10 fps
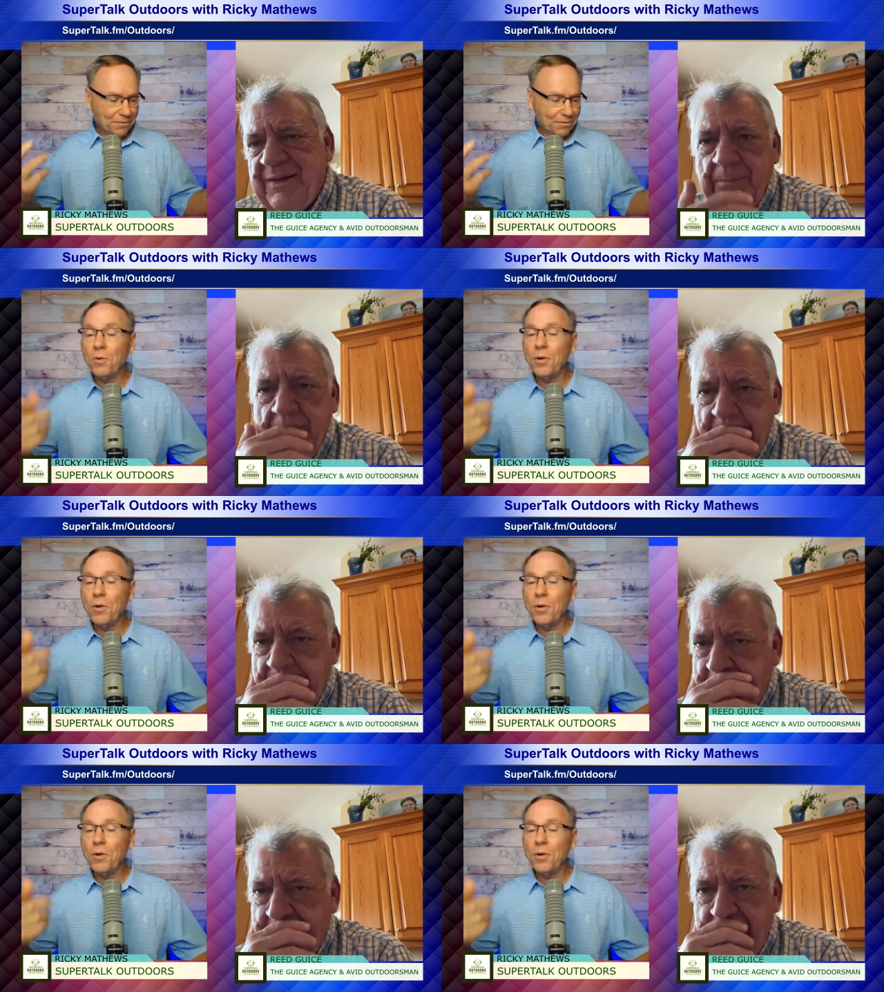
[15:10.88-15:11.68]
Speaker 1: oh, oh, uh, oh,
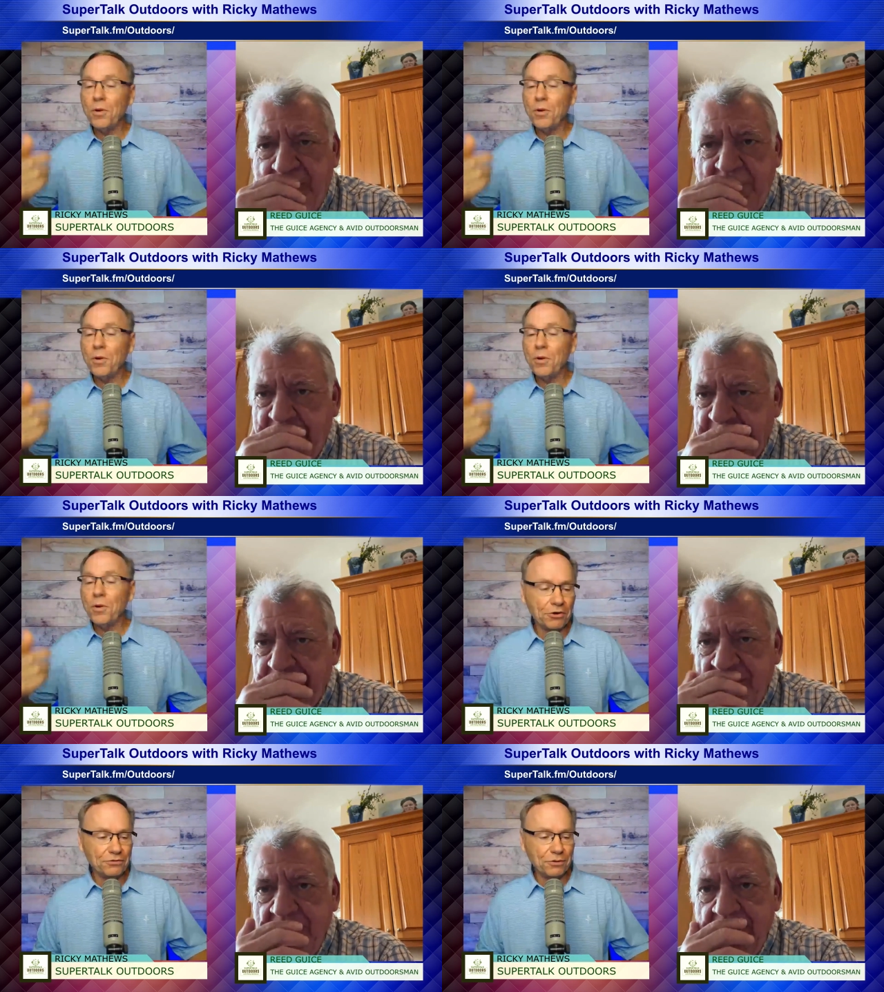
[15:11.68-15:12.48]
I, by the way, I
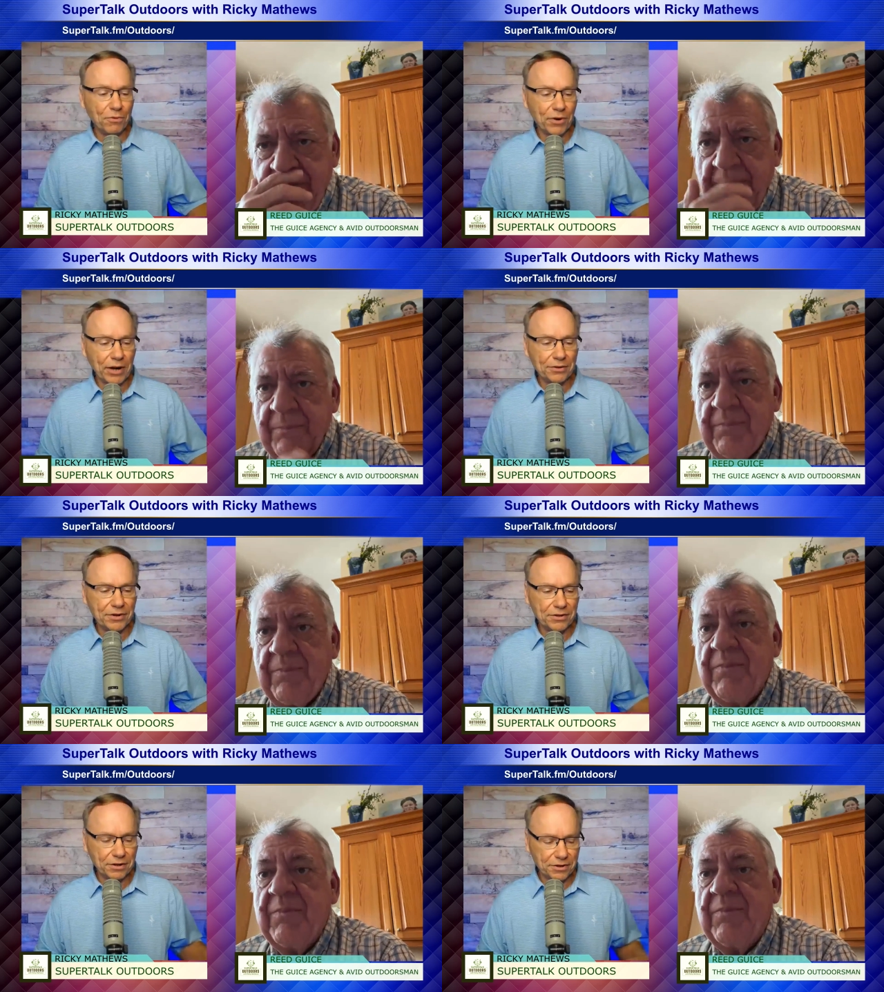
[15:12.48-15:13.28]
should also point
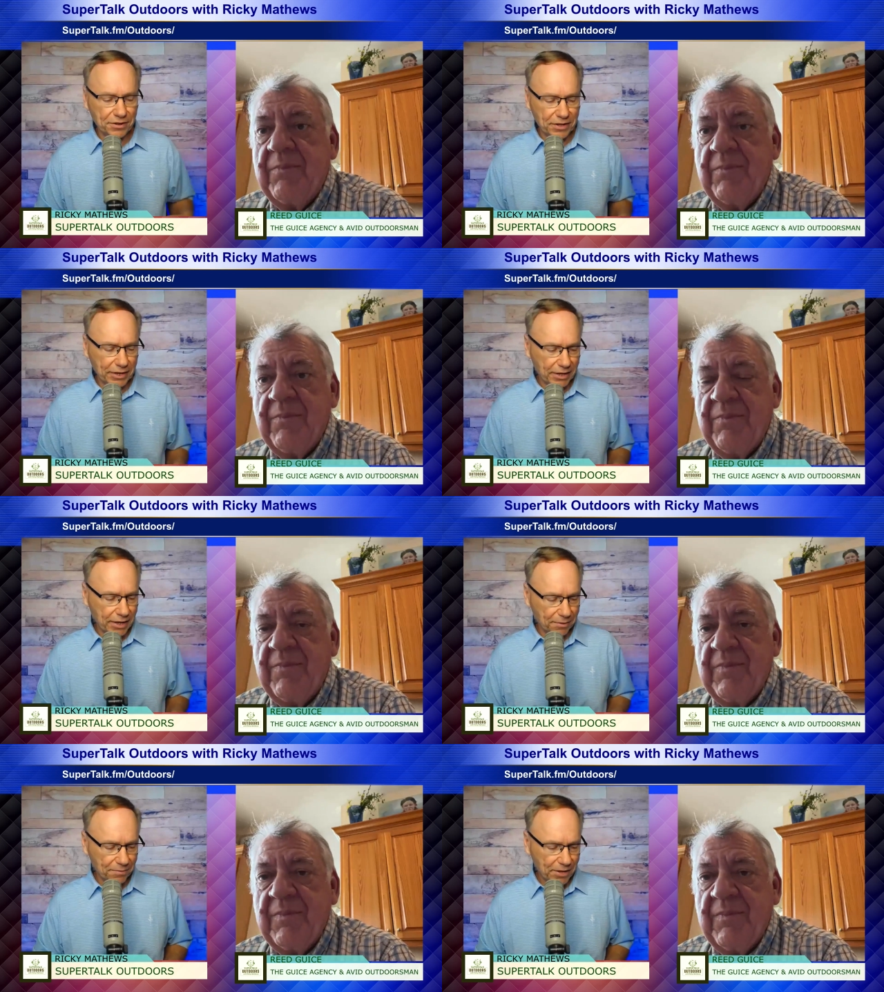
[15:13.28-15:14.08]
out that the the
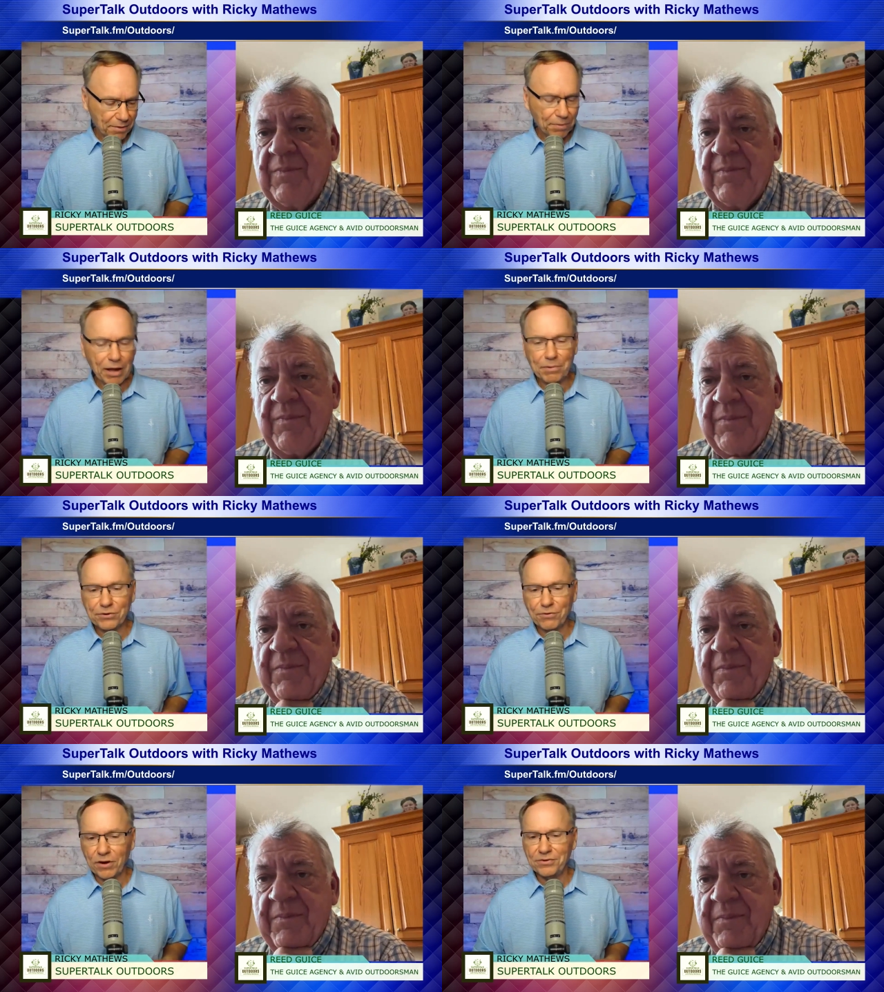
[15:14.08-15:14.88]
um,
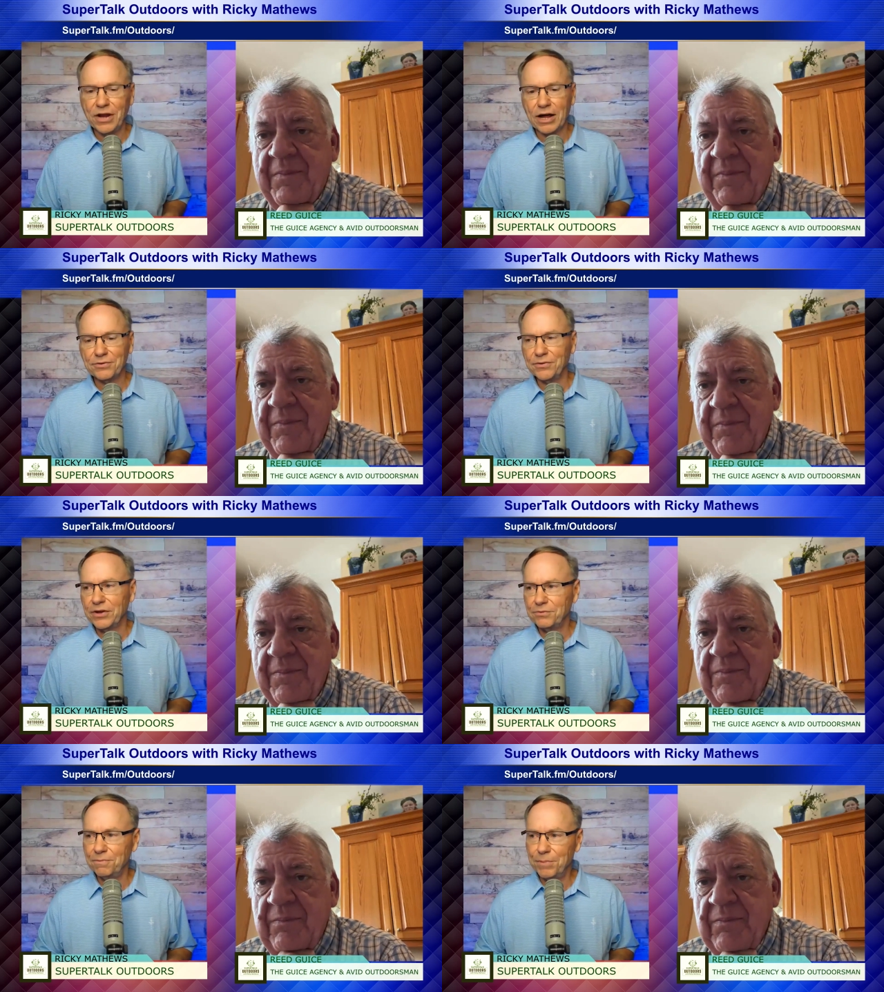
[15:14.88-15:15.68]
public trust
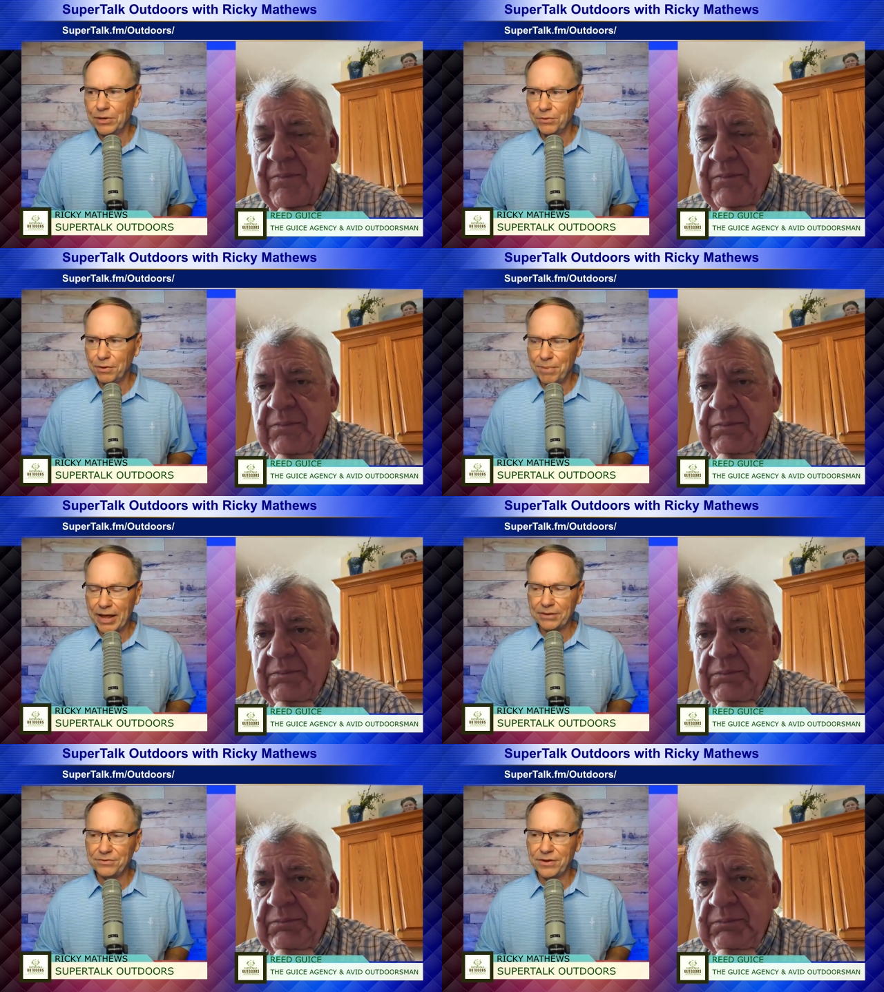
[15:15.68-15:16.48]
doctrine, this bill that
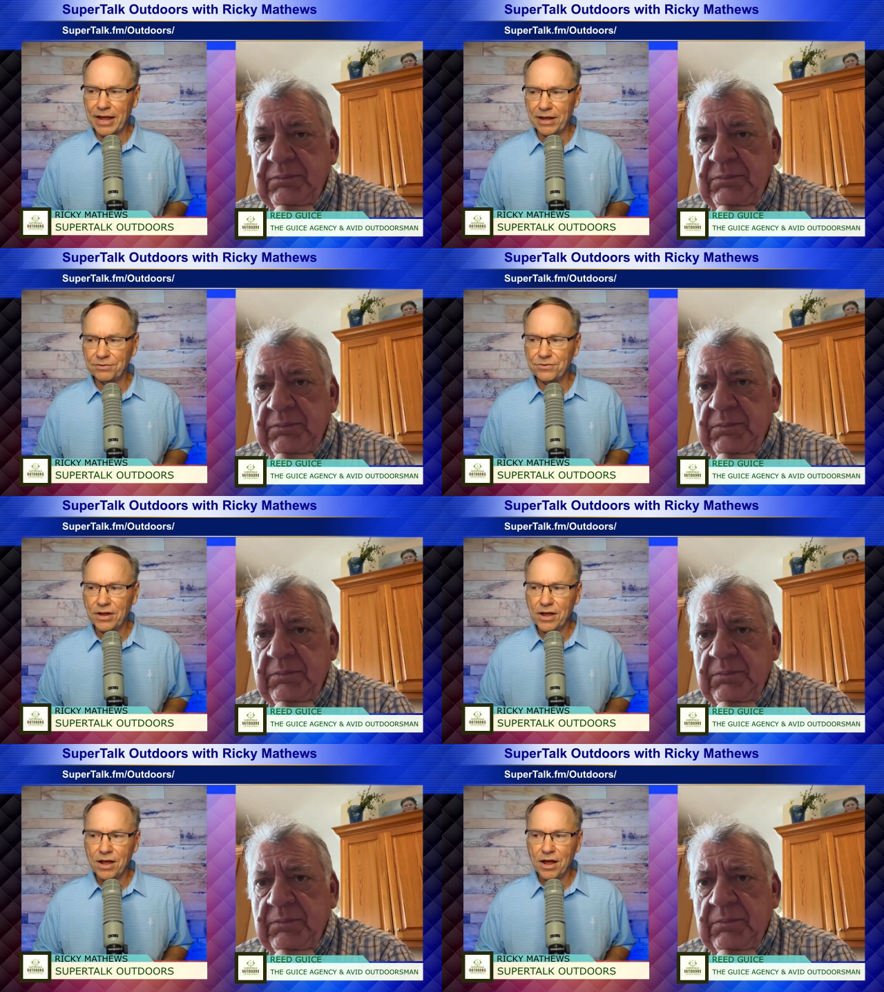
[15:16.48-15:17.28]
passed the House,